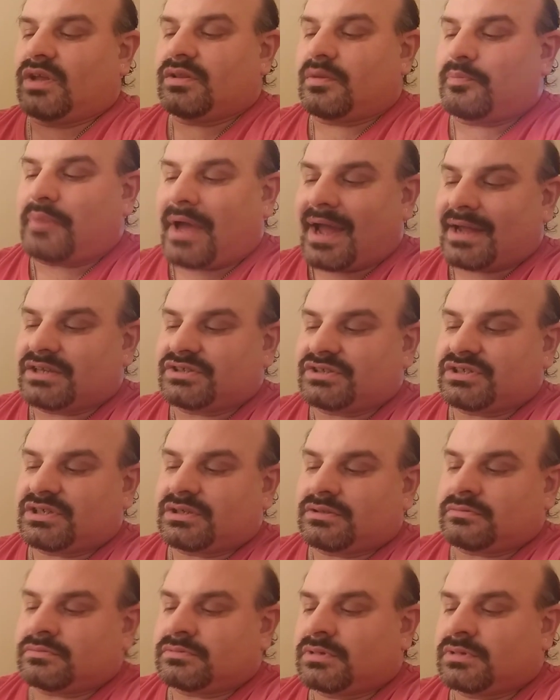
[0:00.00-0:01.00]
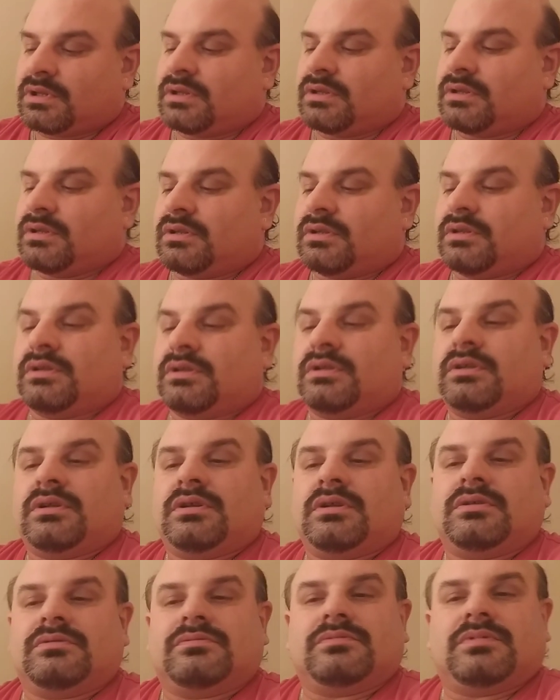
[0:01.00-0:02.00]
the packaging
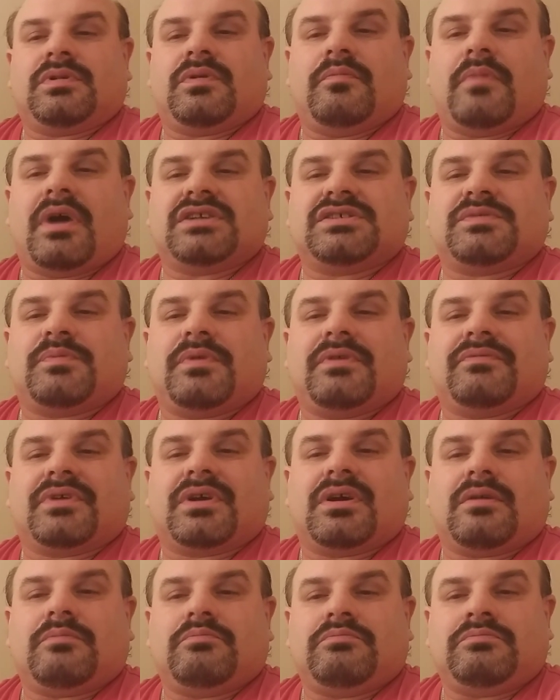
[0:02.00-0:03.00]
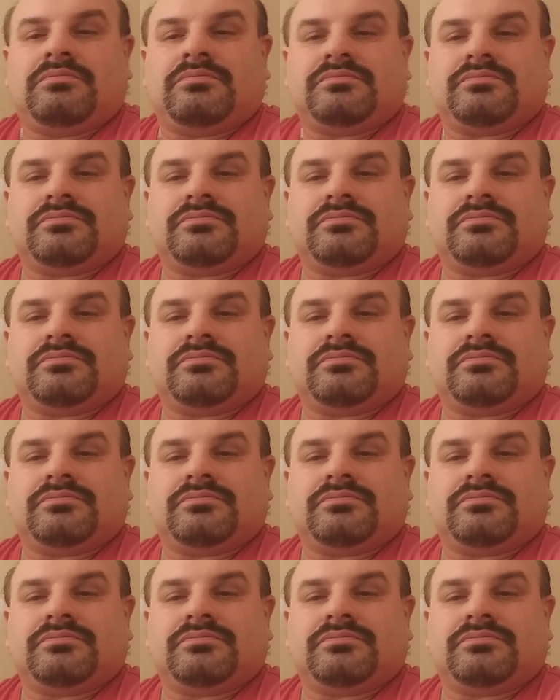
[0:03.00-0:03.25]
reminds me of the gum.